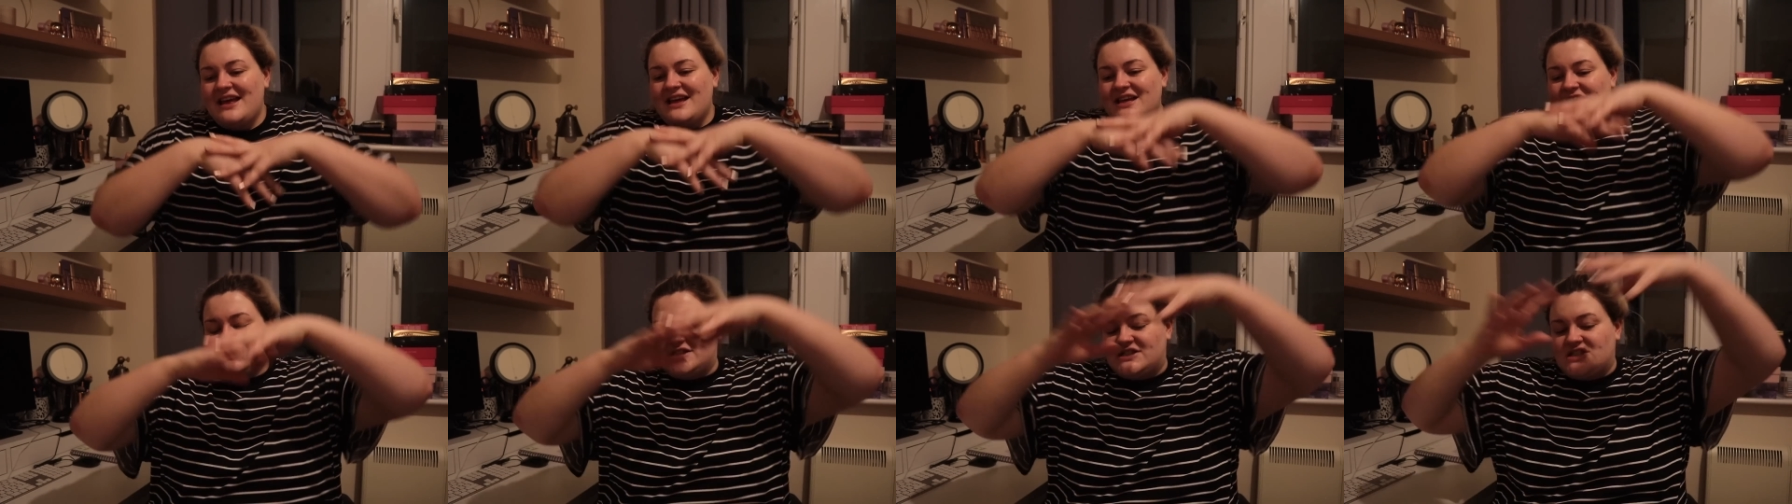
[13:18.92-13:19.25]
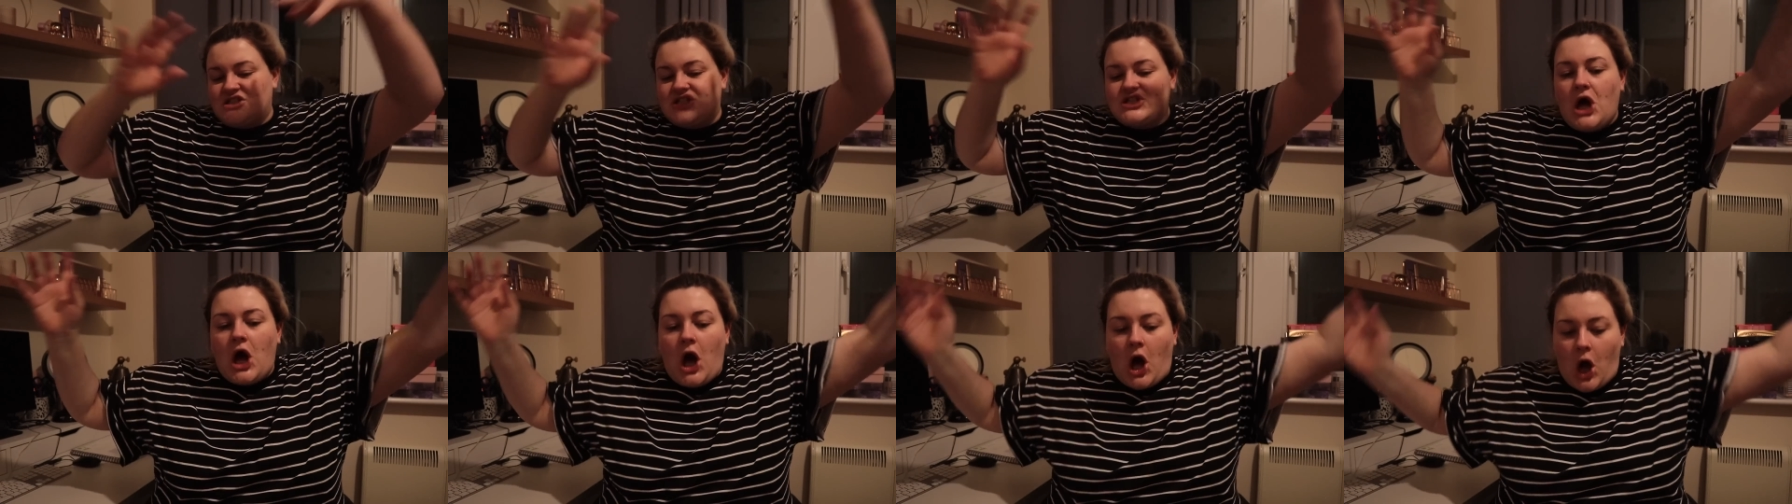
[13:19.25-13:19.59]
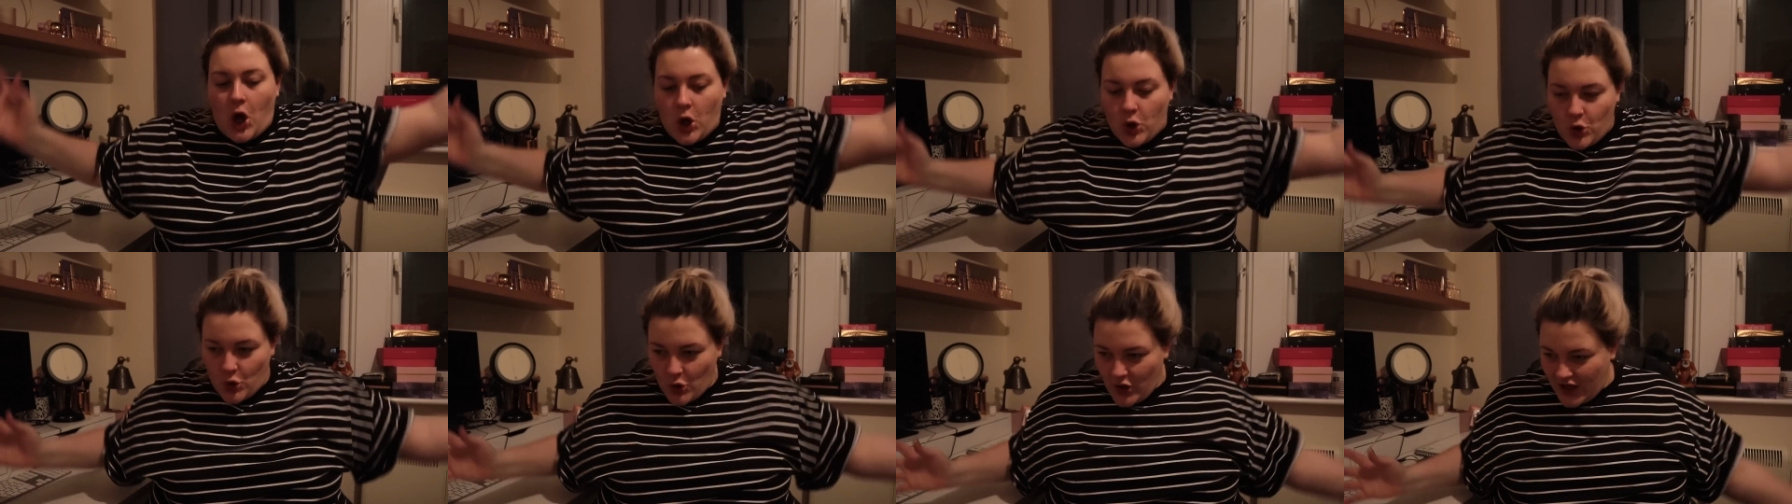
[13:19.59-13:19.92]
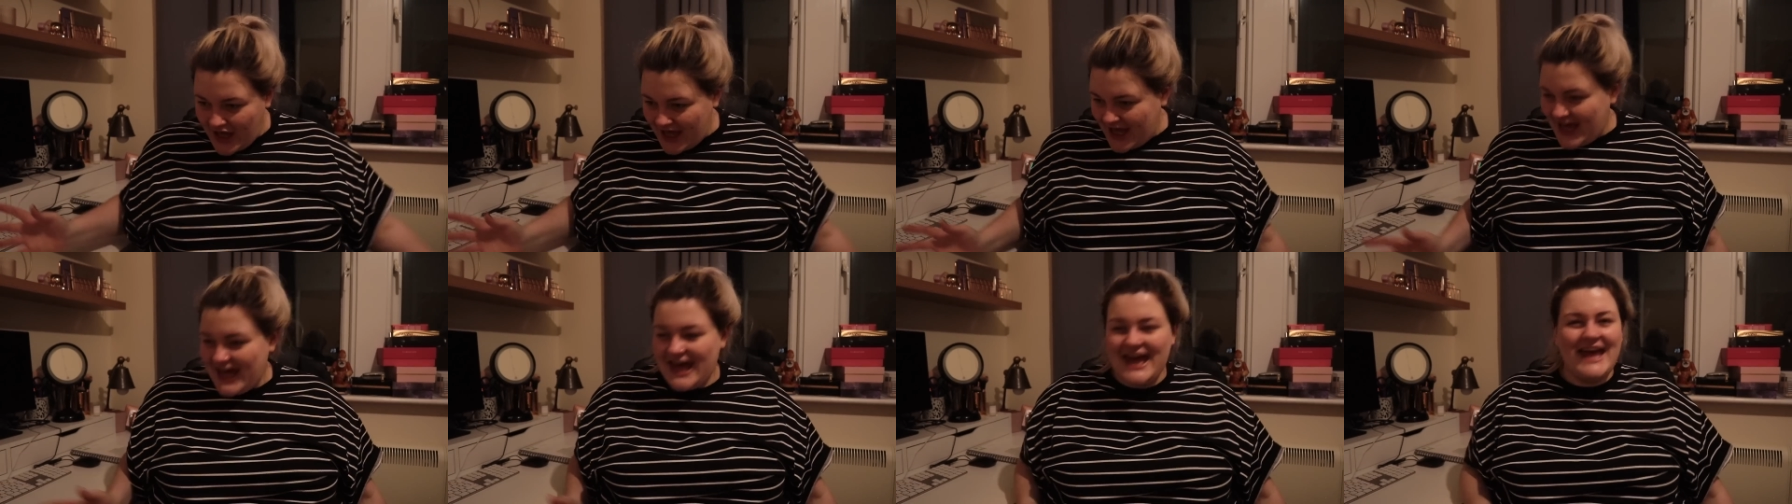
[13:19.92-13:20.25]
So,
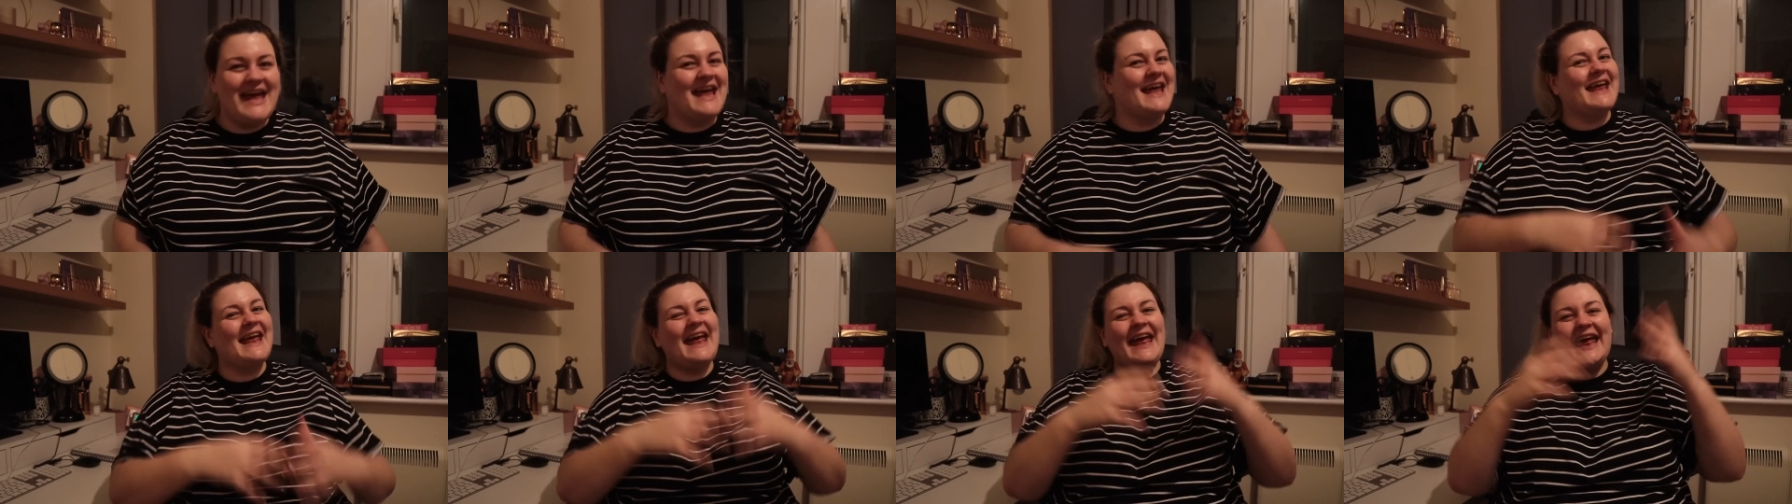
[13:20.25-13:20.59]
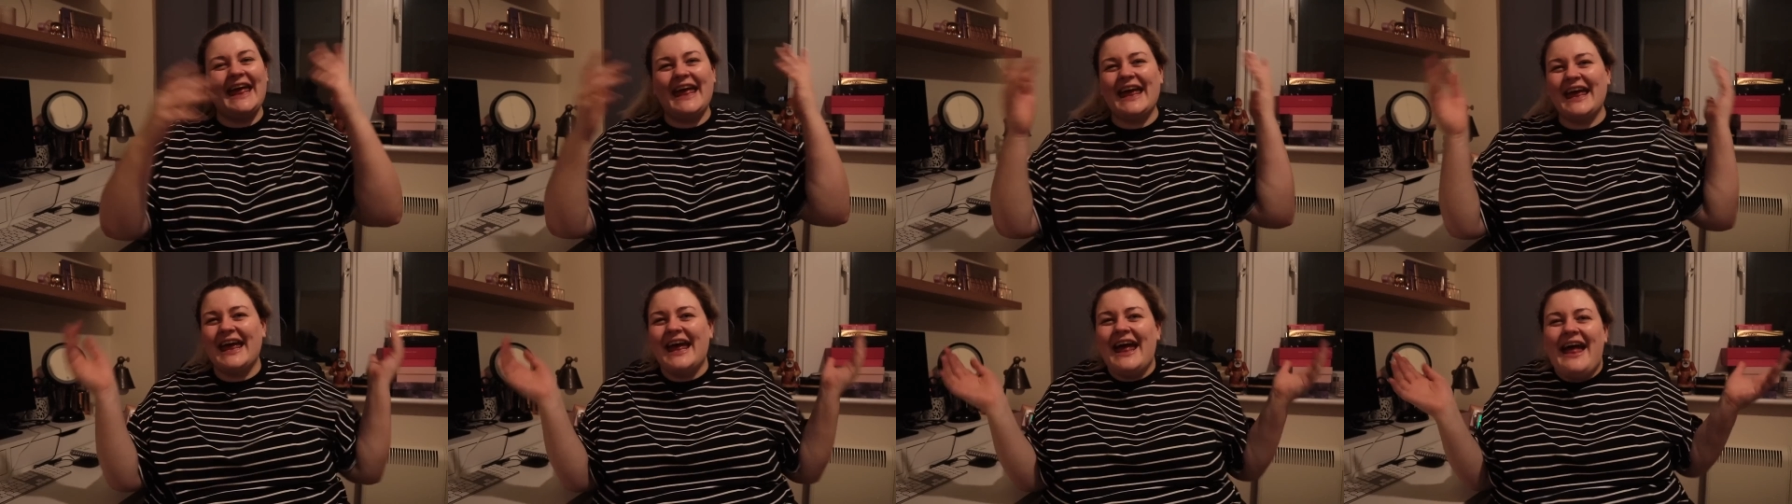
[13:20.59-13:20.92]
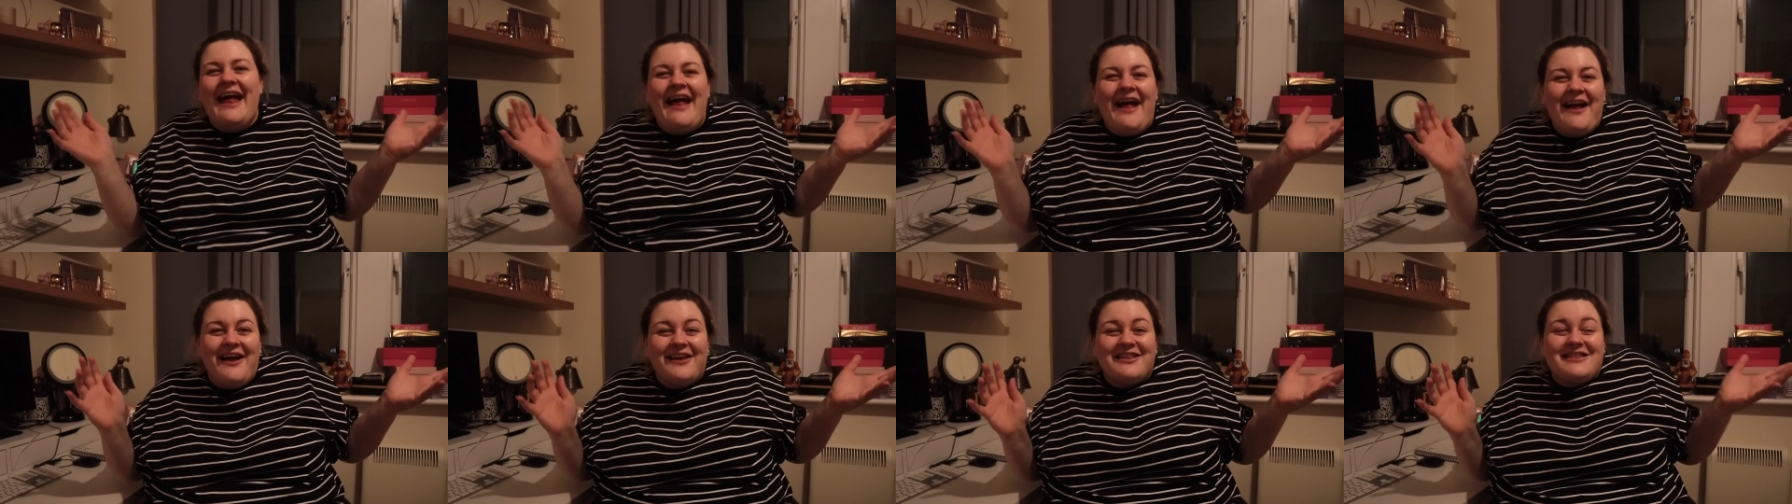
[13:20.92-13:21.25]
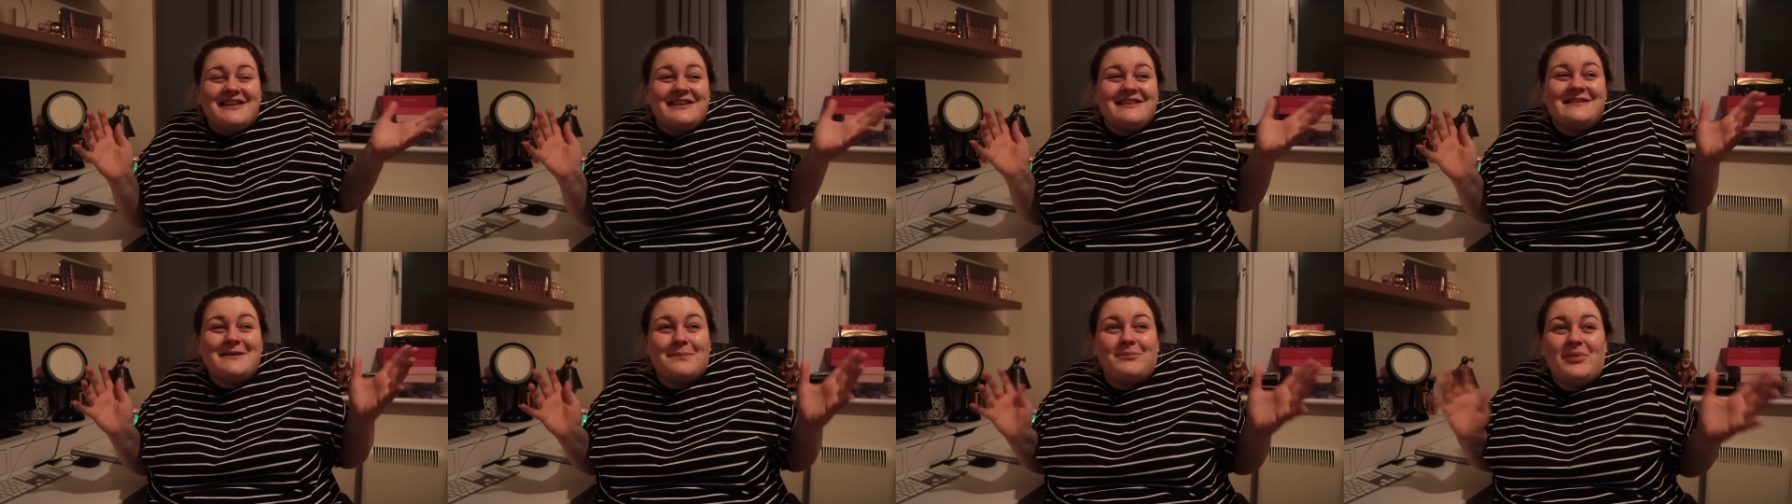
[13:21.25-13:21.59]
this